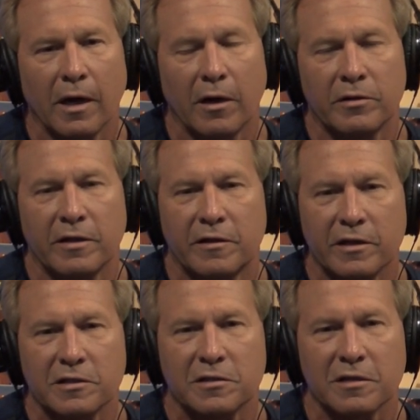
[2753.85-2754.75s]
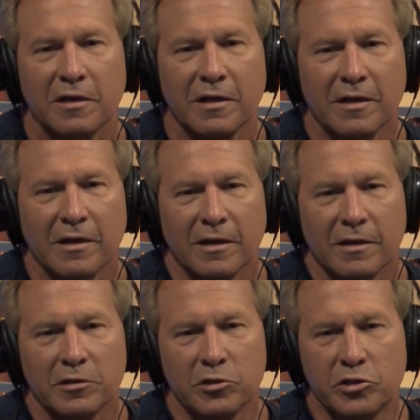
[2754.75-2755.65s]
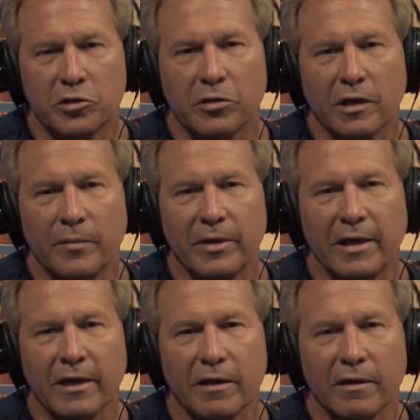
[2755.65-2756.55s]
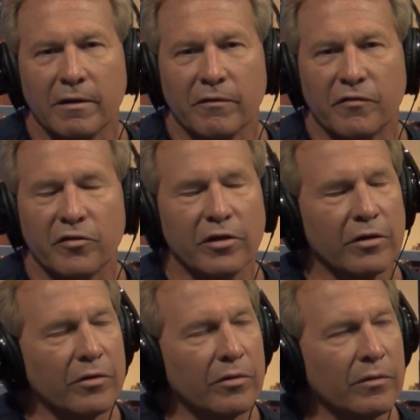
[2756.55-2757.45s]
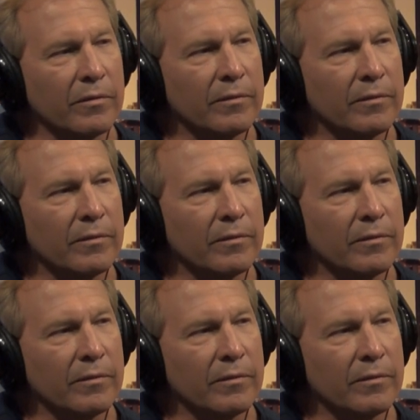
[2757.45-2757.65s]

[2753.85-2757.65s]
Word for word: How did this journey begin for you?